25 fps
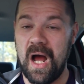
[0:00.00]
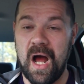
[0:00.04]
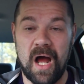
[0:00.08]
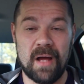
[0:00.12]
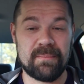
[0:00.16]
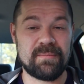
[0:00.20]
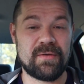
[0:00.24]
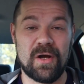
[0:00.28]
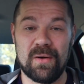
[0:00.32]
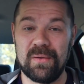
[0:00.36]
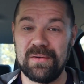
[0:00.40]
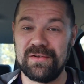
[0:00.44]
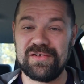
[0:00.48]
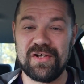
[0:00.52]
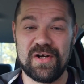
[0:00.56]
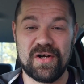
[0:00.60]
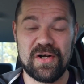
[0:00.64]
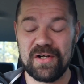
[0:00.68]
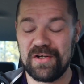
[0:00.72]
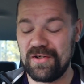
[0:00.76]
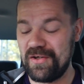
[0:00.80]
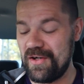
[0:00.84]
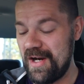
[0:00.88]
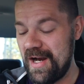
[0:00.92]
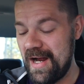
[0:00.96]
I'm going
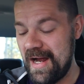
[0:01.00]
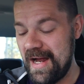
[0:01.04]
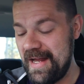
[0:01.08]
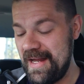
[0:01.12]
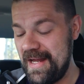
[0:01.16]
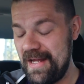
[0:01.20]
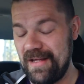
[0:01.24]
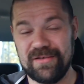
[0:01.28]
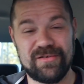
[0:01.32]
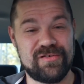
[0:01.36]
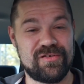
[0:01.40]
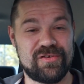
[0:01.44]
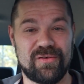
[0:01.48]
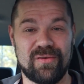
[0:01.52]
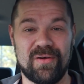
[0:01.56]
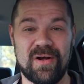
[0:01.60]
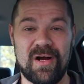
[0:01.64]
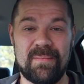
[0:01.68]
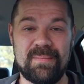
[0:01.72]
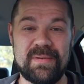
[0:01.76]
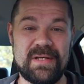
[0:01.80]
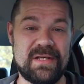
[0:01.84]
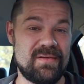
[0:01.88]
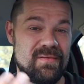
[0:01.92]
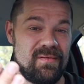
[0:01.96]
Darkrai and
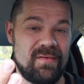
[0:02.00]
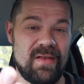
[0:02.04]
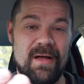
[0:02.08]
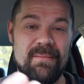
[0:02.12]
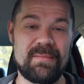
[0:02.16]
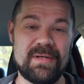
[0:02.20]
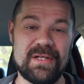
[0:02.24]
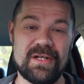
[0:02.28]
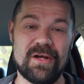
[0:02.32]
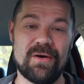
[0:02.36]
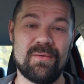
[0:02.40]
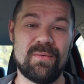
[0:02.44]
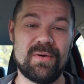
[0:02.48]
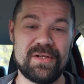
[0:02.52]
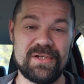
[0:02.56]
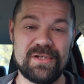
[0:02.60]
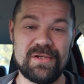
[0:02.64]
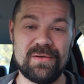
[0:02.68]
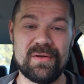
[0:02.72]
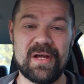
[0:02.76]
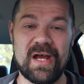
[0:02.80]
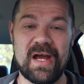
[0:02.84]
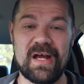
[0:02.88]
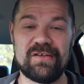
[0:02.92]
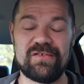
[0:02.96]
Skorupi. Let me know what
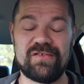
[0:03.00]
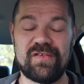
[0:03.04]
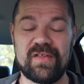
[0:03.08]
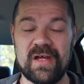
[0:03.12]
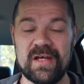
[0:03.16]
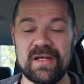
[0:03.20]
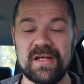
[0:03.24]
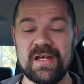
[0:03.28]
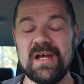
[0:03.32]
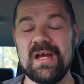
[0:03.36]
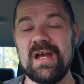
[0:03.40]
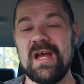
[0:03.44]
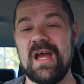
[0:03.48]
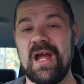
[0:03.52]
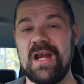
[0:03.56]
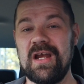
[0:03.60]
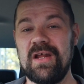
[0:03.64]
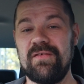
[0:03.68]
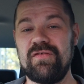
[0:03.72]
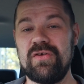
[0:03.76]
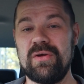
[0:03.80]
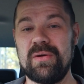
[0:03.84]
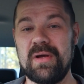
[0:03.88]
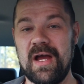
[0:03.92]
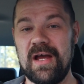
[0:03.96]
you guys think. And
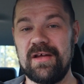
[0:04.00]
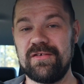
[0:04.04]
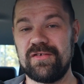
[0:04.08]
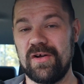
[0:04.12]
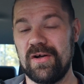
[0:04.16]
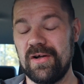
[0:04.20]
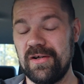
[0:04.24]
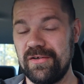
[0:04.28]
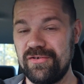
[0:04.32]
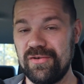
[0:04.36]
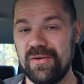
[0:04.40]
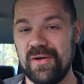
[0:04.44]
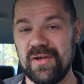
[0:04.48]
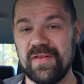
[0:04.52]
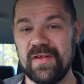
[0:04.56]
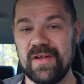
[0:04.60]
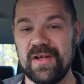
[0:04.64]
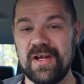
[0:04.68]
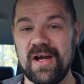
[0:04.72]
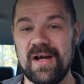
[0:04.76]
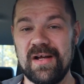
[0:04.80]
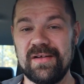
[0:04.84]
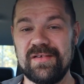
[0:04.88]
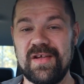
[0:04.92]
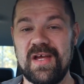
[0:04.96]
if you guys are enjoying the
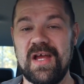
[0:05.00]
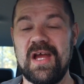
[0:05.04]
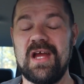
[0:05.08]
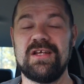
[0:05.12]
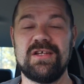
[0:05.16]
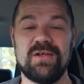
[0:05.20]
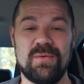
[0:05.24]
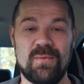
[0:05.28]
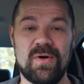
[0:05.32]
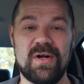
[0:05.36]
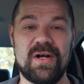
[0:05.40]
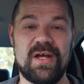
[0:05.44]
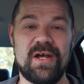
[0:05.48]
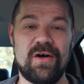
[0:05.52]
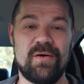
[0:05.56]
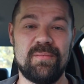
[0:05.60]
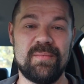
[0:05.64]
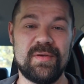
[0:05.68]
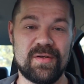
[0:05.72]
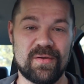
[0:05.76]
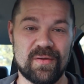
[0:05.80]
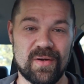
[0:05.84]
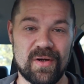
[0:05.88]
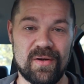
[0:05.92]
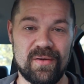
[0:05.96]
content and you want to help
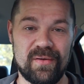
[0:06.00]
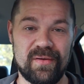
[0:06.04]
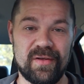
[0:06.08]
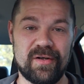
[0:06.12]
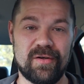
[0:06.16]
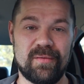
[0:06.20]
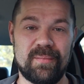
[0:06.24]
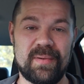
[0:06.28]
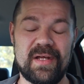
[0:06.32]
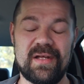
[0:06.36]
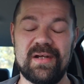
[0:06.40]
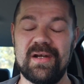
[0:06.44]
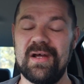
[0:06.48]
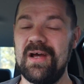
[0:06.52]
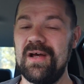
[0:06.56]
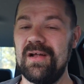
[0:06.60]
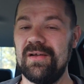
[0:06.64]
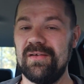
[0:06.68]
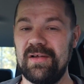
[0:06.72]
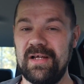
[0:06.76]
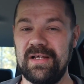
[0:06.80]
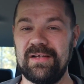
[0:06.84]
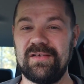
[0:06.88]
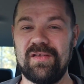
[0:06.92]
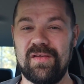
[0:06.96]
me grow a little bit,
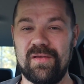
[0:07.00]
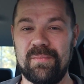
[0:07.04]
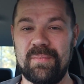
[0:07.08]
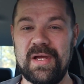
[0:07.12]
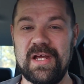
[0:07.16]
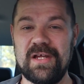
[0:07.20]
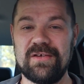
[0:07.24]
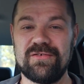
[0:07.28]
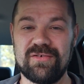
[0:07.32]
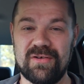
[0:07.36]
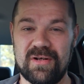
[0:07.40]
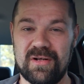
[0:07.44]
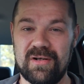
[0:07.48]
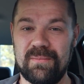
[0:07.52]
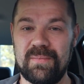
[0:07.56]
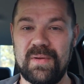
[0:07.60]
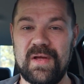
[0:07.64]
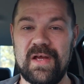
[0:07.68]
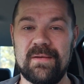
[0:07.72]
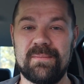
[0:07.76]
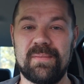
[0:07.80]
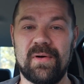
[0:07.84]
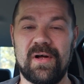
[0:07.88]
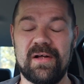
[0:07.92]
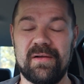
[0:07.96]
link to the Patreon and
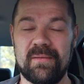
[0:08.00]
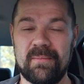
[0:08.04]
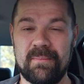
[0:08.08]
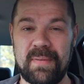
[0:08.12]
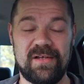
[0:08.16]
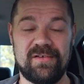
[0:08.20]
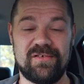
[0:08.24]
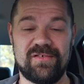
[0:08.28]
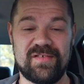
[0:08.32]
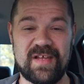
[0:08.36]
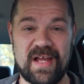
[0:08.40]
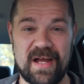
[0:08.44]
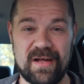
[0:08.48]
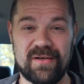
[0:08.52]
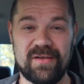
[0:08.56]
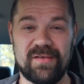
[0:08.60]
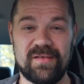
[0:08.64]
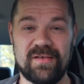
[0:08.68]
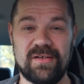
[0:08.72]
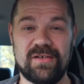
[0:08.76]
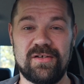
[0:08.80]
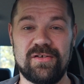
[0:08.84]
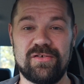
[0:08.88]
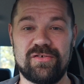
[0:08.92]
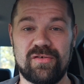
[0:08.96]
PayPal is down in
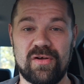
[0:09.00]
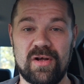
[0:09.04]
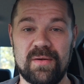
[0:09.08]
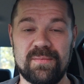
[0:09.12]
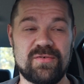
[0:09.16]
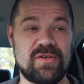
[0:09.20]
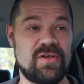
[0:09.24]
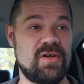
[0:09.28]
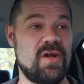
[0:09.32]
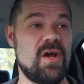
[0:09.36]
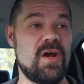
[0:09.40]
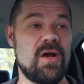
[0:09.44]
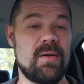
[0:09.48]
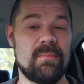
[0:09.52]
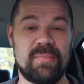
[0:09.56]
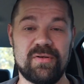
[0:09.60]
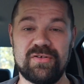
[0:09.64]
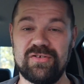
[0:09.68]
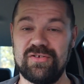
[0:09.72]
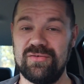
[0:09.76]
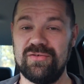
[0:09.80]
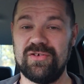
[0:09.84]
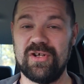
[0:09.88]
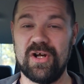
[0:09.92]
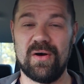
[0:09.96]
the description,
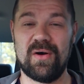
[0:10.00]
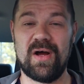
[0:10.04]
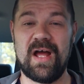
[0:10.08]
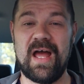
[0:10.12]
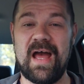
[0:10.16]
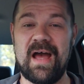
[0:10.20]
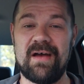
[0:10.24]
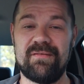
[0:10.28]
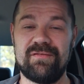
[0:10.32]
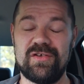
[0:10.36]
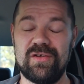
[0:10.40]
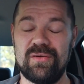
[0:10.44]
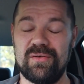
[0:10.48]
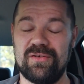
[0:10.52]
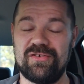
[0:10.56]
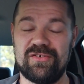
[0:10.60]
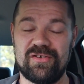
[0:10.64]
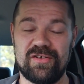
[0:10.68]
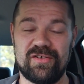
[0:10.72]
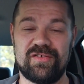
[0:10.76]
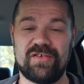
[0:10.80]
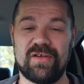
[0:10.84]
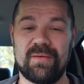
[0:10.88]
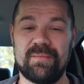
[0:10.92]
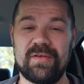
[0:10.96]
but you don't have to. It's
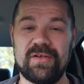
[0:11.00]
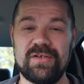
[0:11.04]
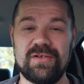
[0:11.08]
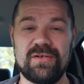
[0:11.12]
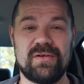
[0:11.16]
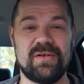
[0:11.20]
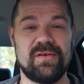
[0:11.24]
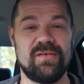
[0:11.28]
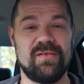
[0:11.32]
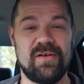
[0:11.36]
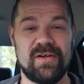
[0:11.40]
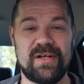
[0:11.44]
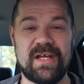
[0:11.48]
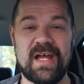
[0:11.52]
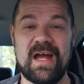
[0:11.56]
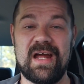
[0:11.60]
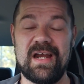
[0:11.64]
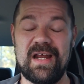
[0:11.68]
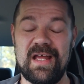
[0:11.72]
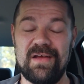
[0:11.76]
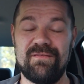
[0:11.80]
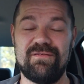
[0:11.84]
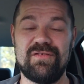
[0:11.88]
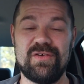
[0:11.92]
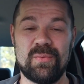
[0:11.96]
just something you can look at
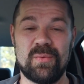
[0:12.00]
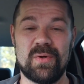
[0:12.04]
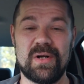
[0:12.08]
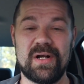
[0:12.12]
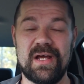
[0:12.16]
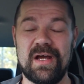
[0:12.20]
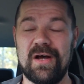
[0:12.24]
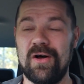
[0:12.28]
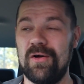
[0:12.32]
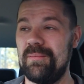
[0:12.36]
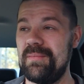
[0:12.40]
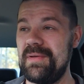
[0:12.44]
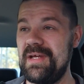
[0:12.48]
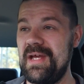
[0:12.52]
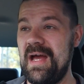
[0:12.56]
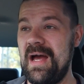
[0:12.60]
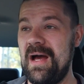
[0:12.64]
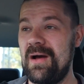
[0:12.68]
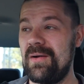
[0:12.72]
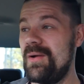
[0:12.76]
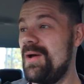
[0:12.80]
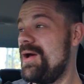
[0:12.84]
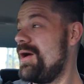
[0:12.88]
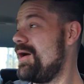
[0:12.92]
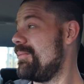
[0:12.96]
if you want to help me out.